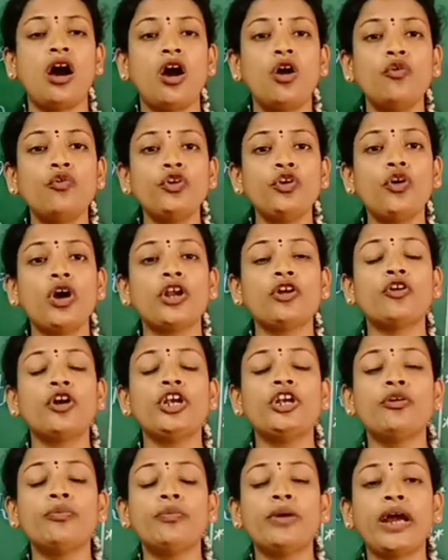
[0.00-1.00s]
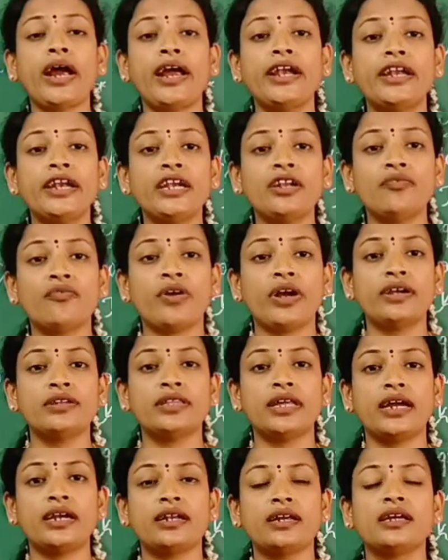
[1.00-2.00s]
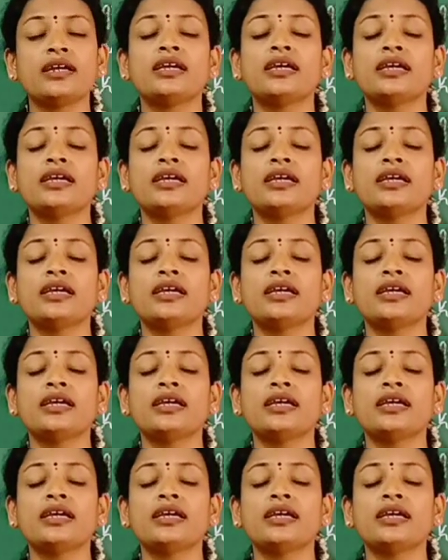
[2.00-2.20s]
How you are going to be identified that?